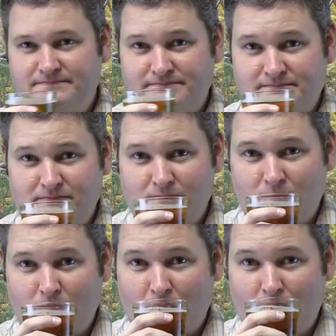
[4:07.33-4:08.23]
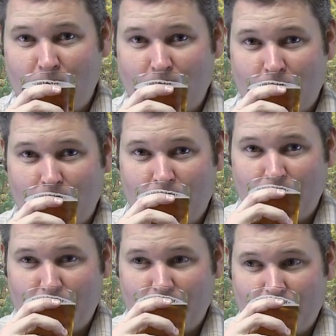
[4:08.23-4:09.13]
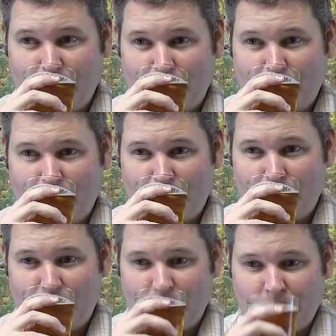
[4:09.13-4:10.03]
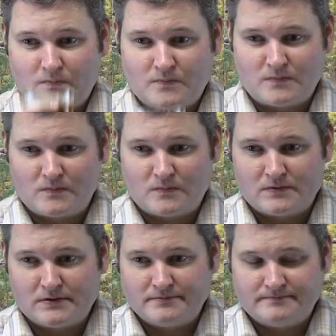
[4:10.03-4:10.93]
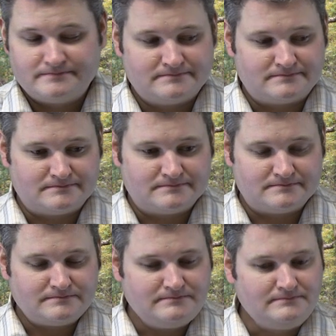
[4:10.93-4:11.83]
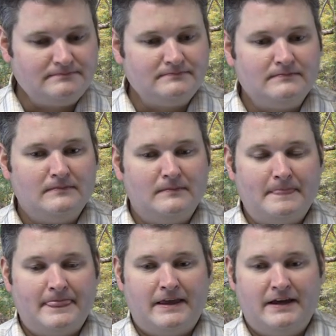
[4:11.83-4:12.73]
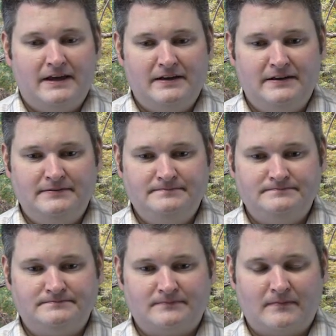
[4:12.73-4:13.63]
[no speech]